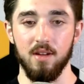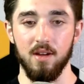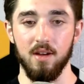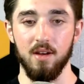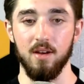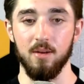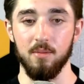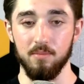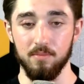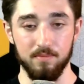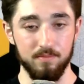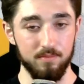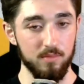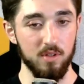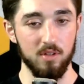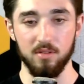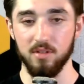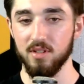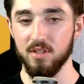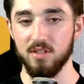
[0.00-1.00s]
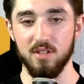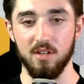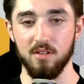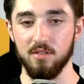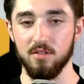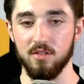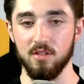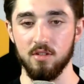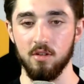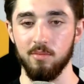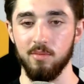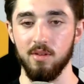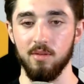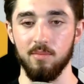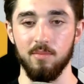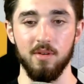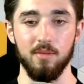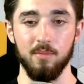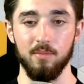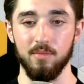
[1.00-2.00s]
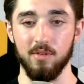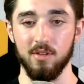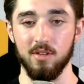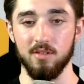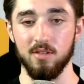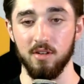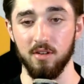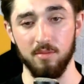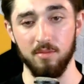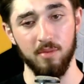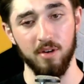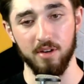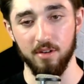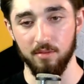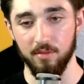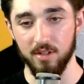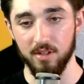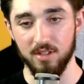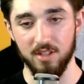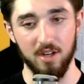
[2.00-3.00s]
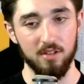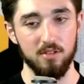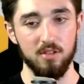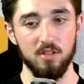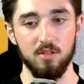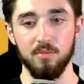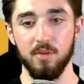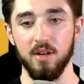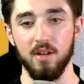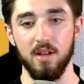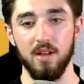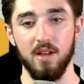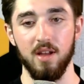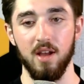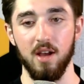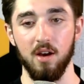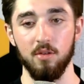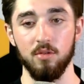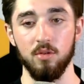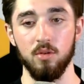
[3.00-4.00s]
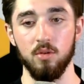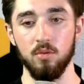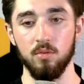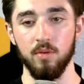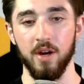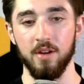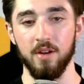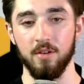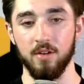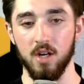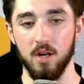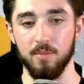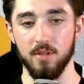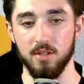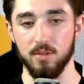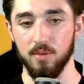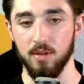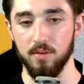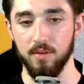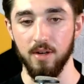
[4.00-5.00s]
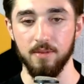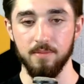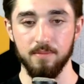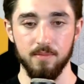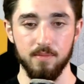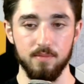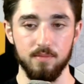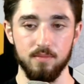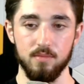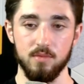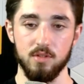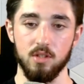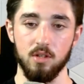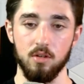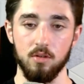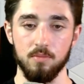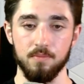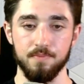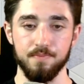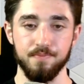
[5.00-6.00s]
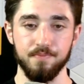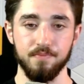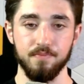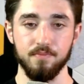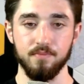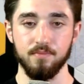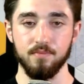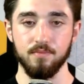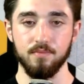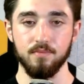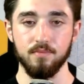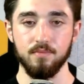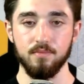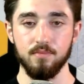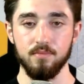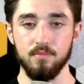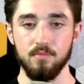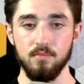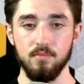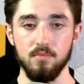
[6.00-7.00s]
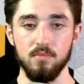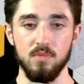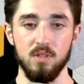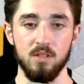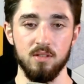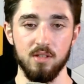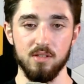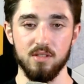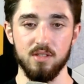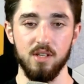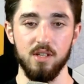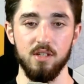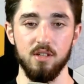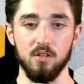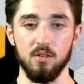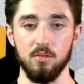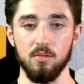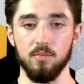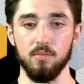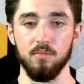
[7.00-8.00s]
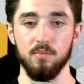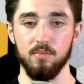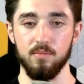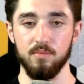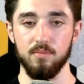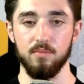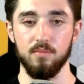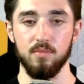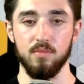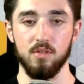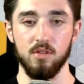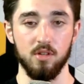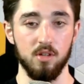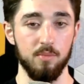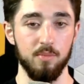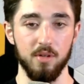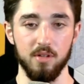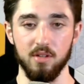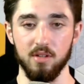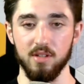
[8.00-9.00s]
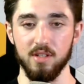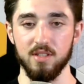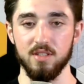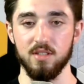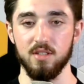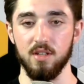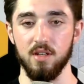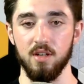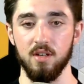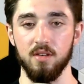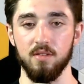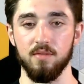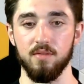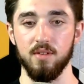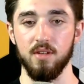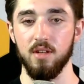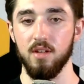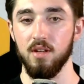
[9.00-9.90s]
Your list not only determine the target market you're reaching out to, but how you write your copy as well, right? So let's say you're going to build a list of,